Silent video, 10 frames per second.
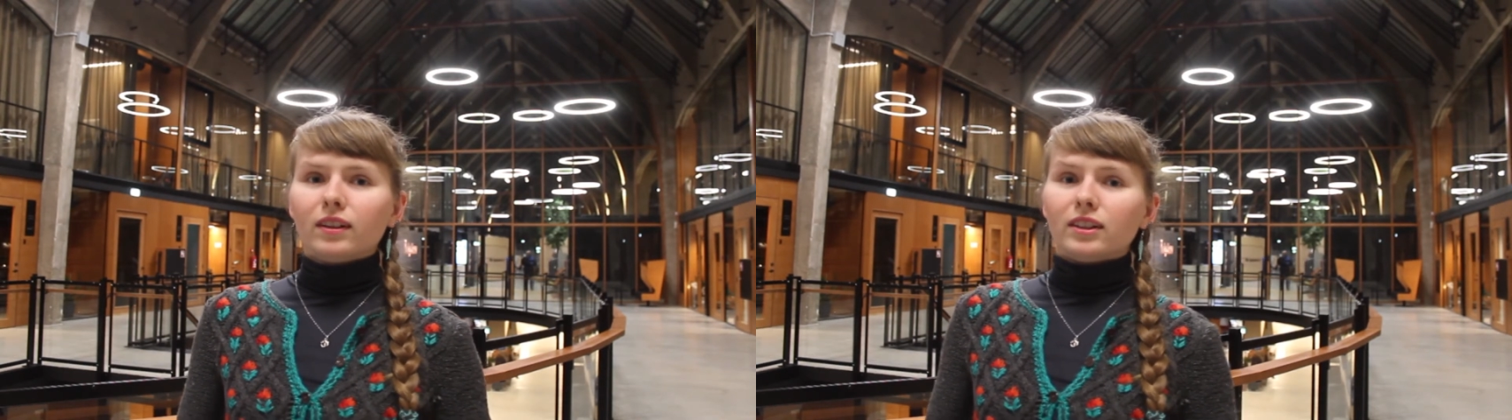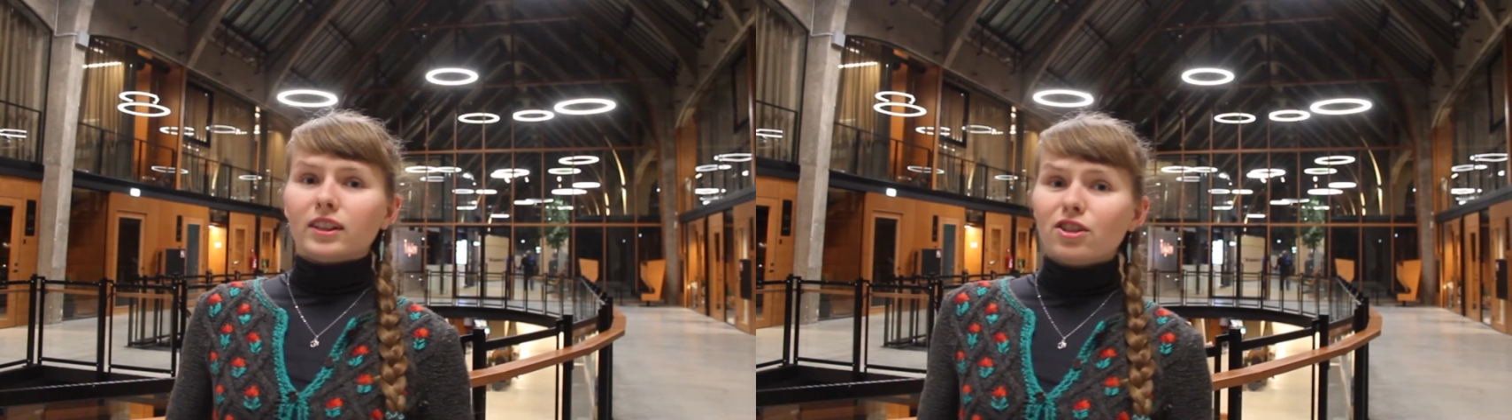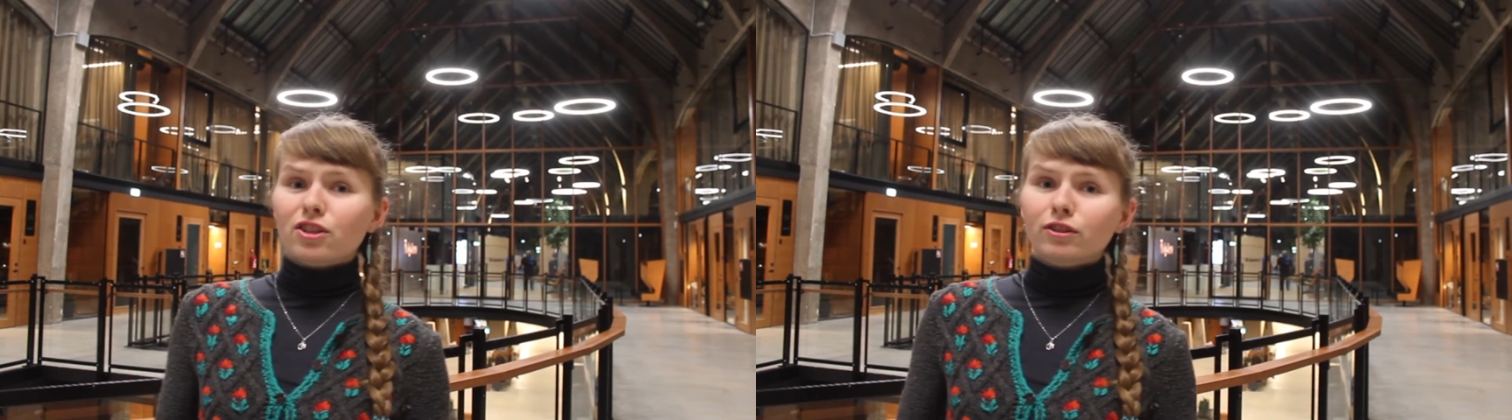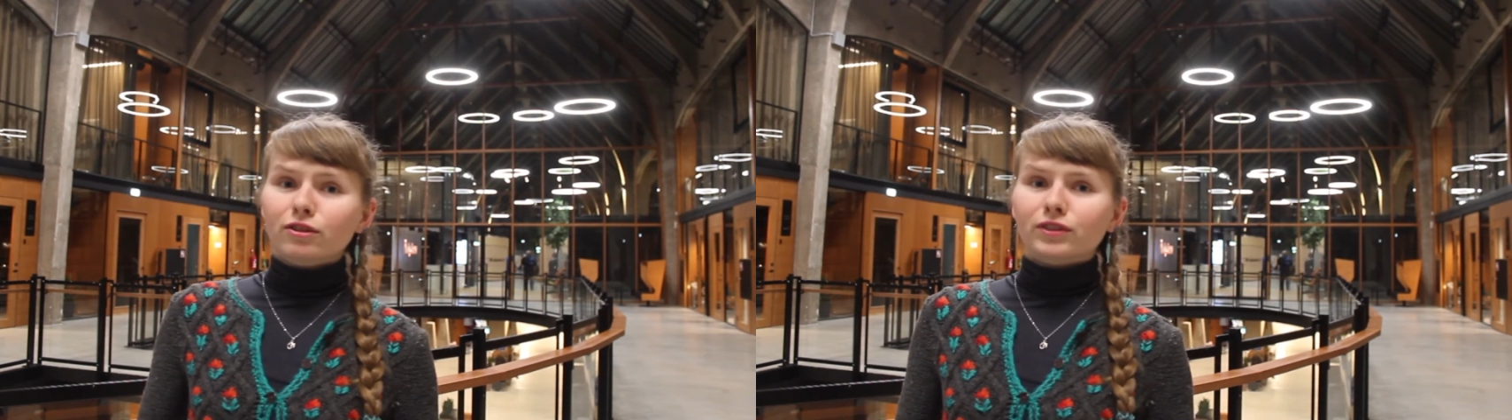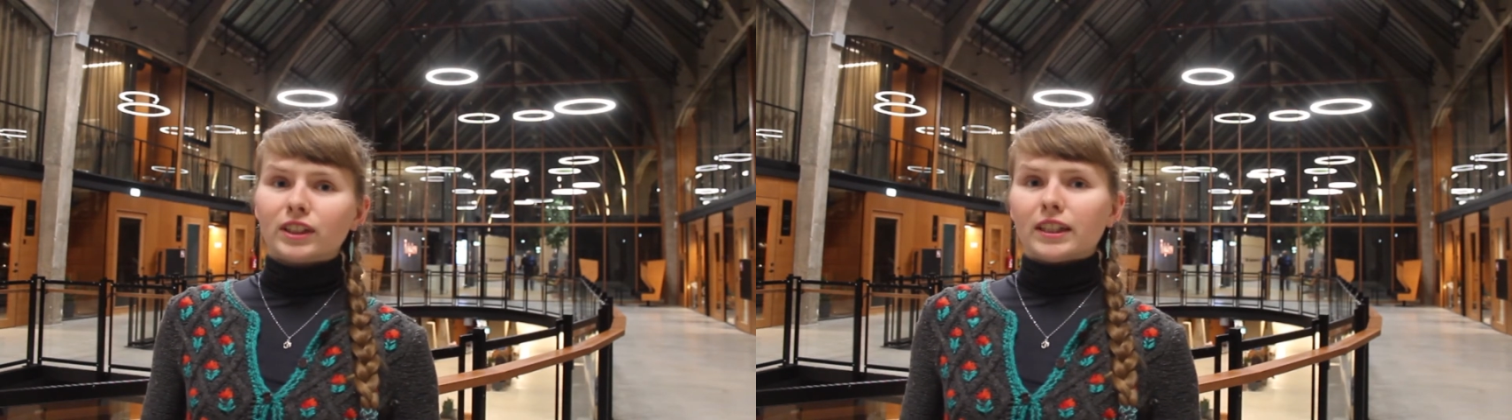In a nutshell,
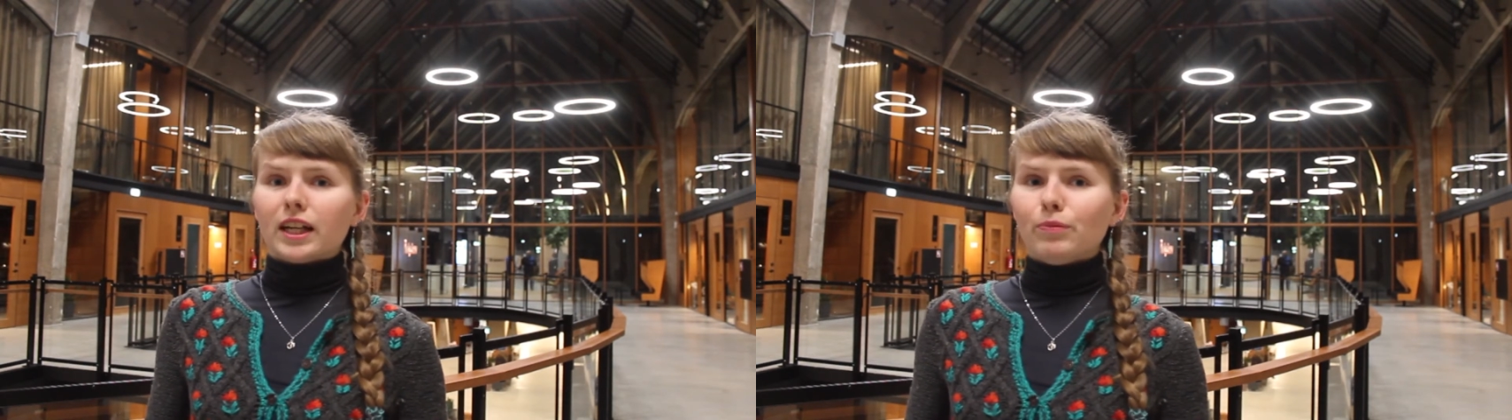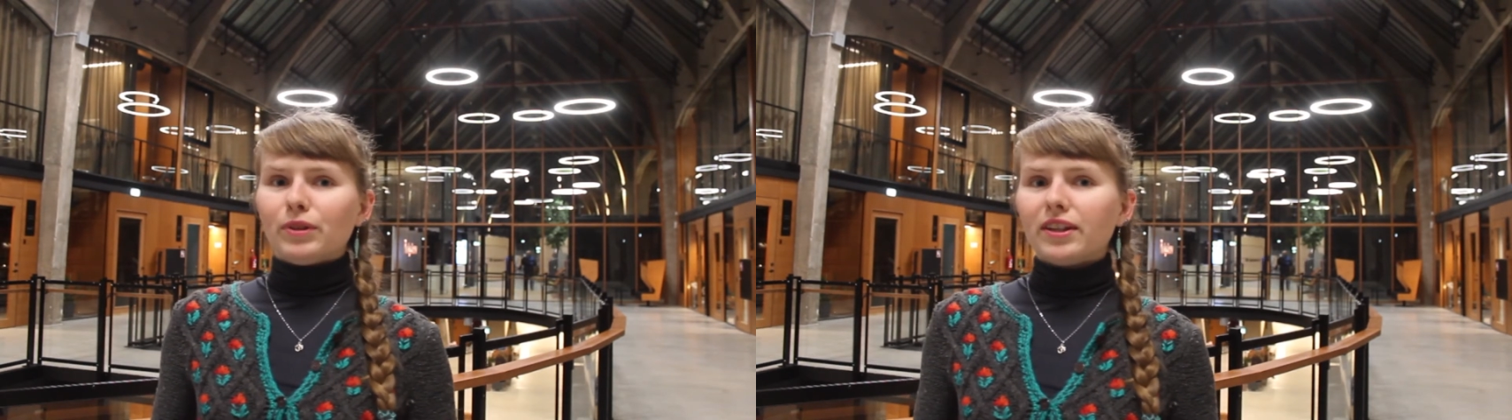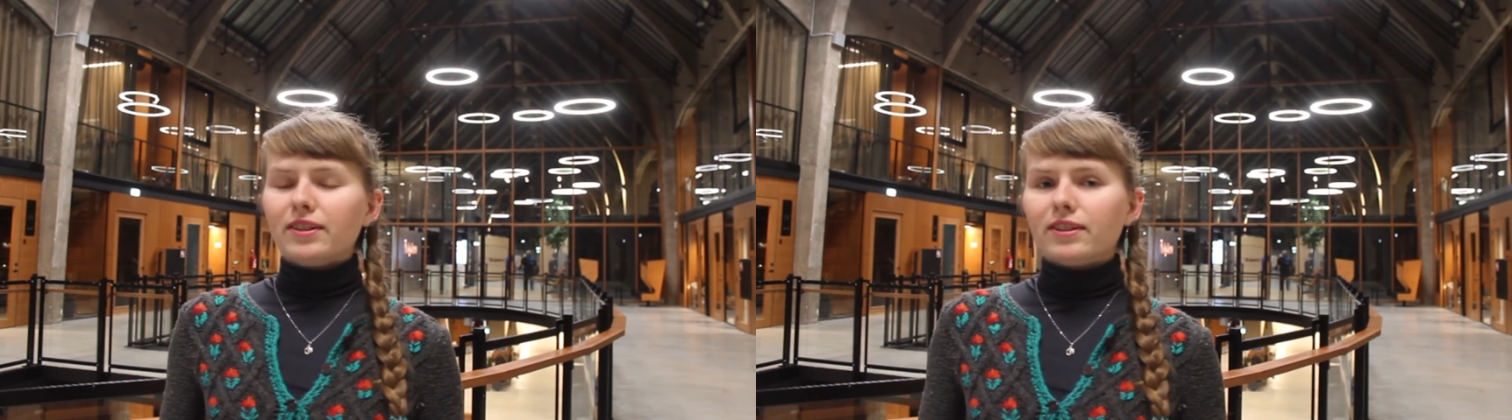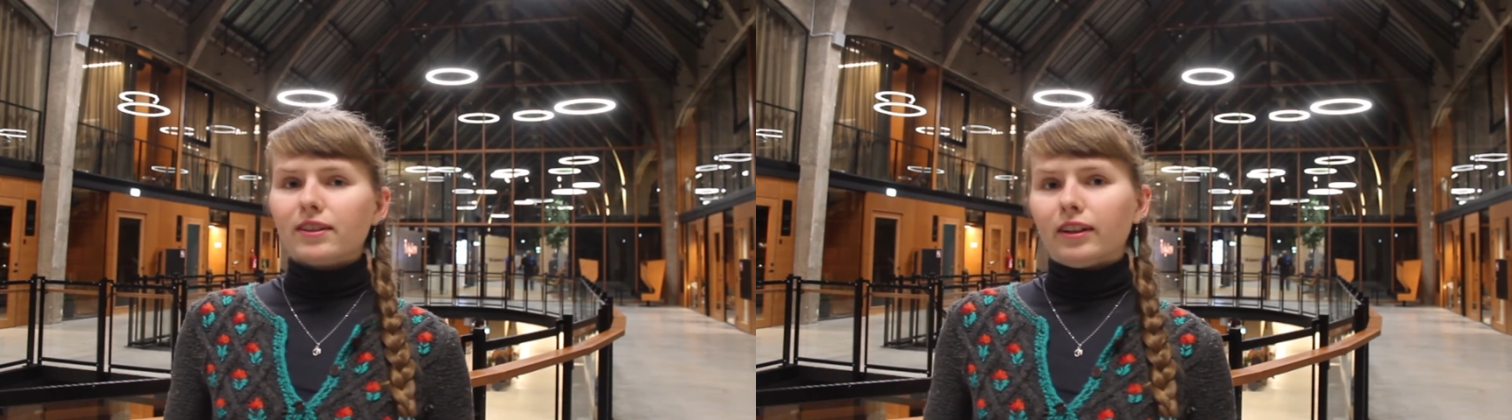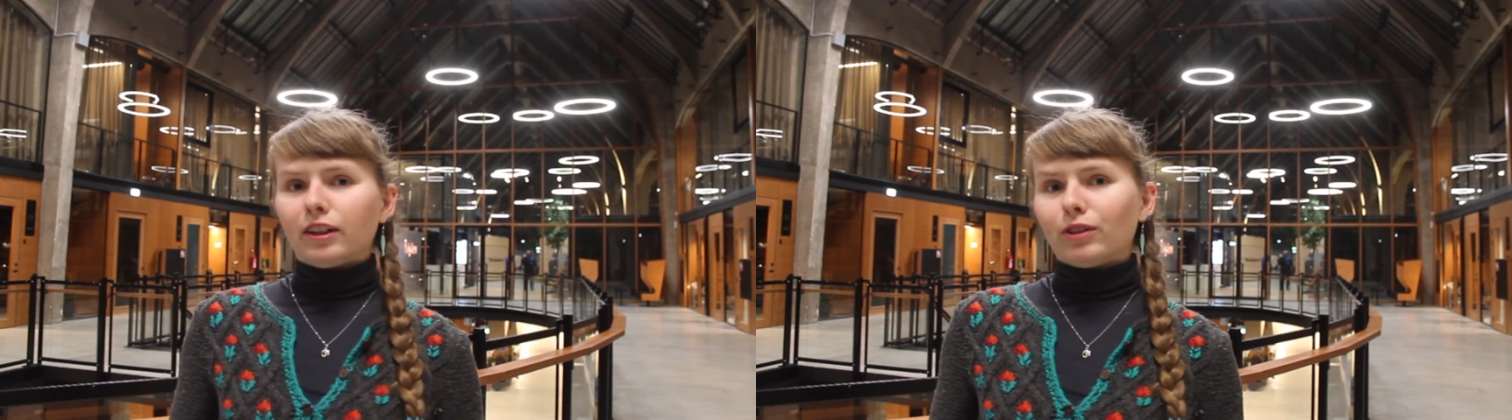we run A/B tests
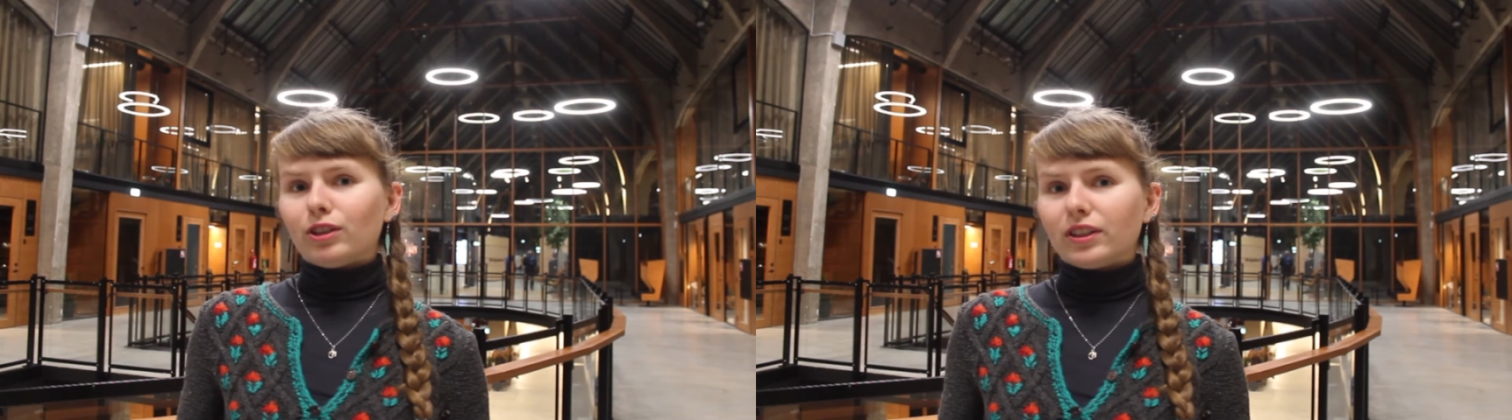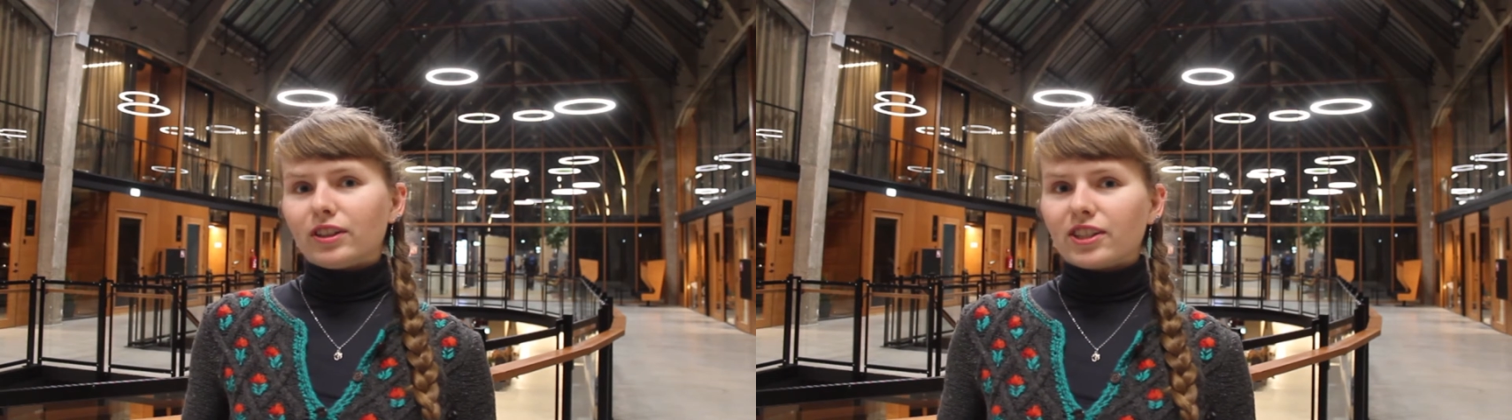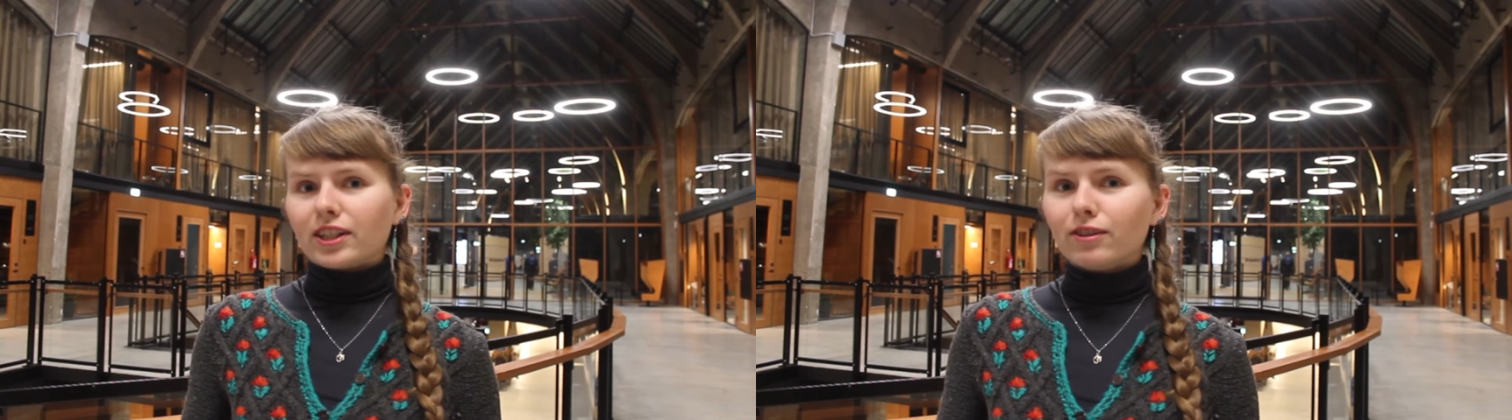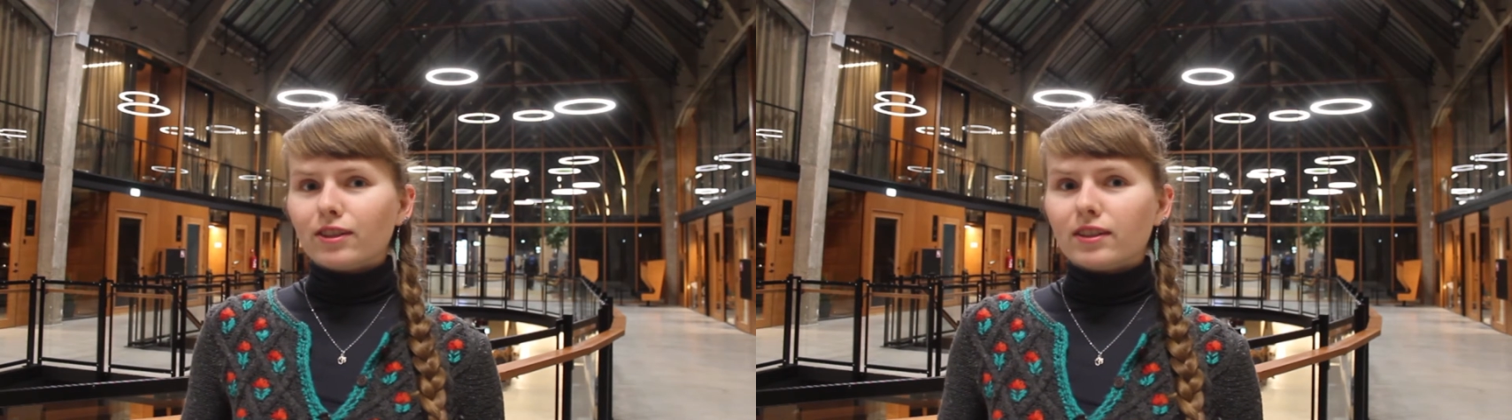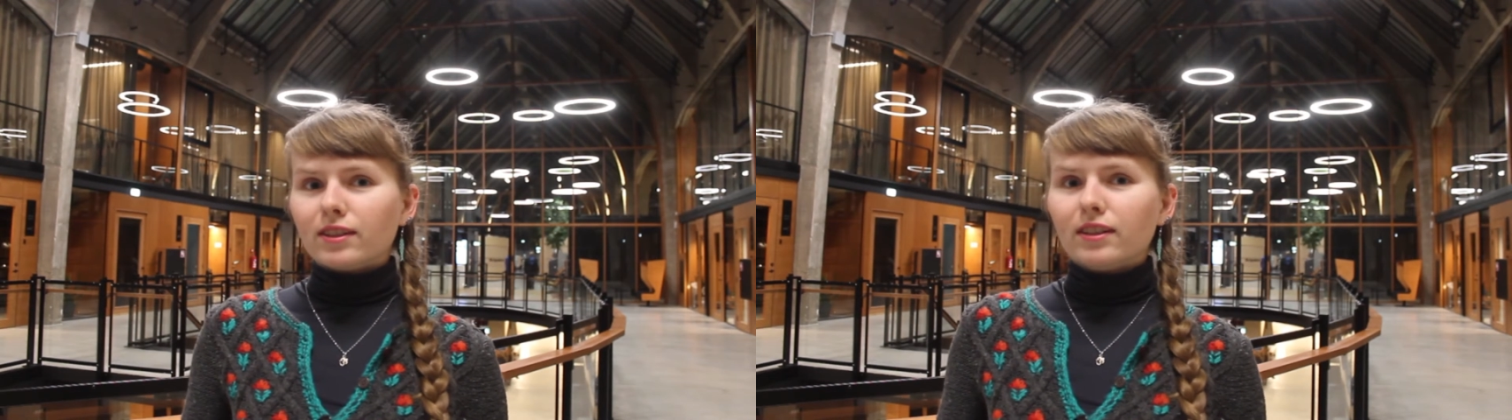and evaluate
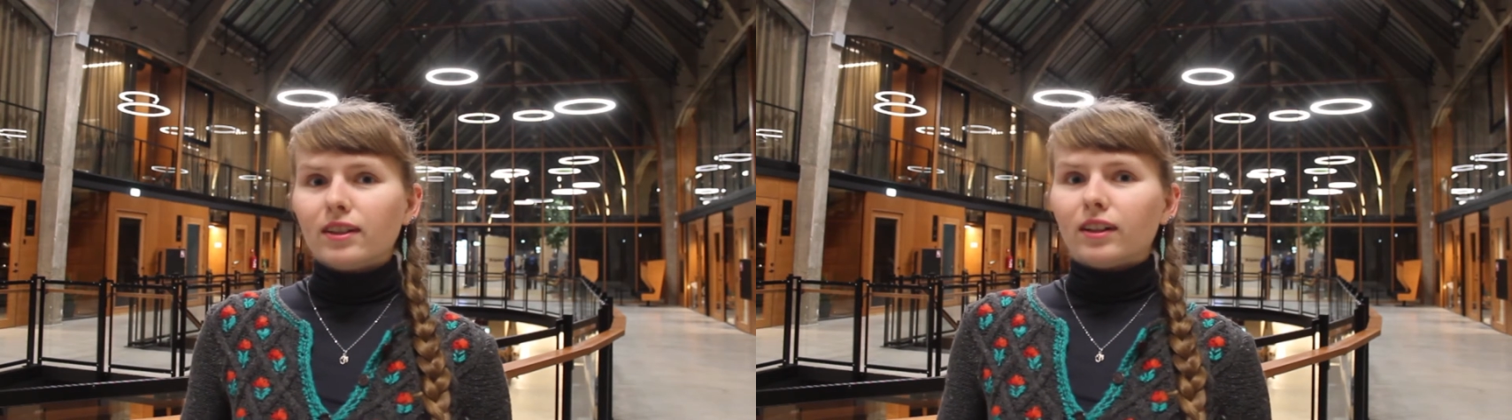results,